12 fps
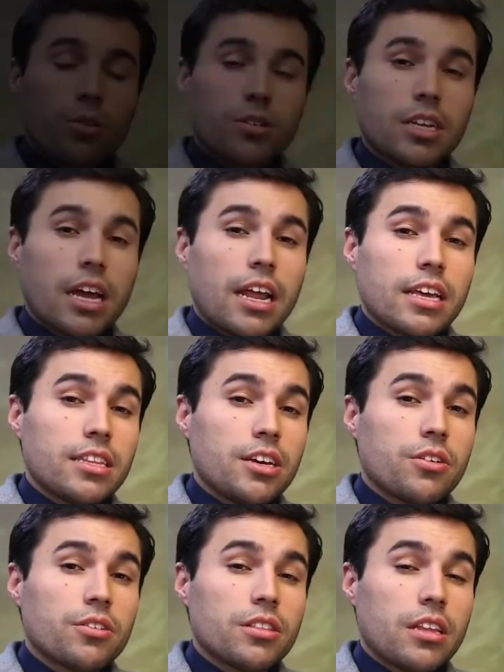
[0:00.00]
or that
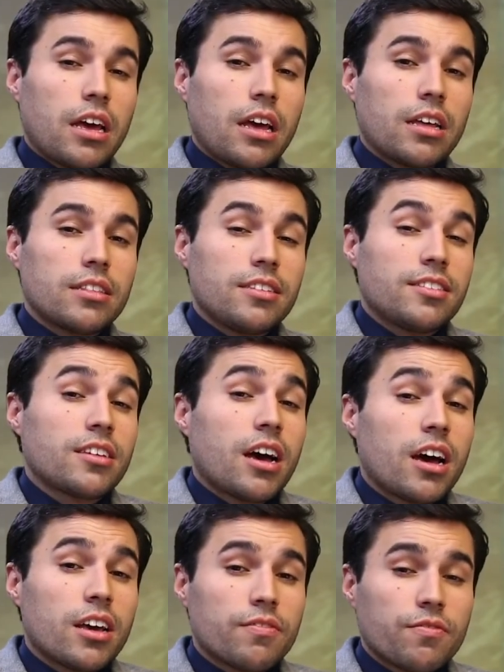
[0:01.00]
IDEO
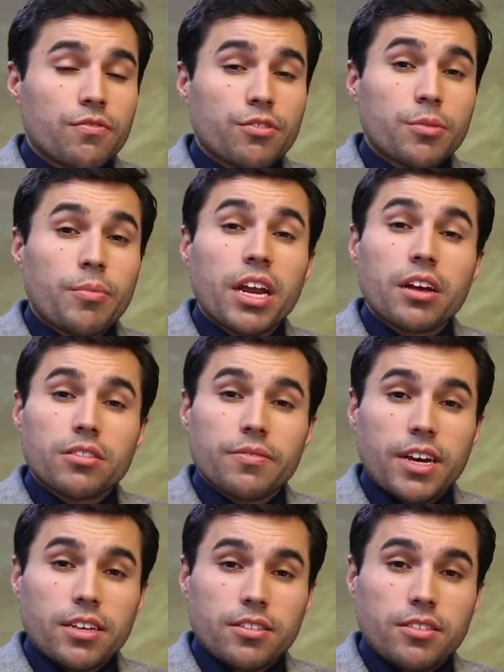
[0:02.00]
designed for the medical
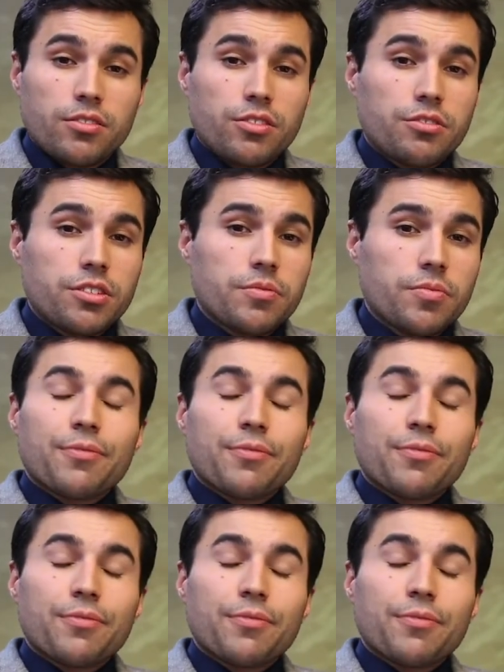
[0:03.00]
device industry.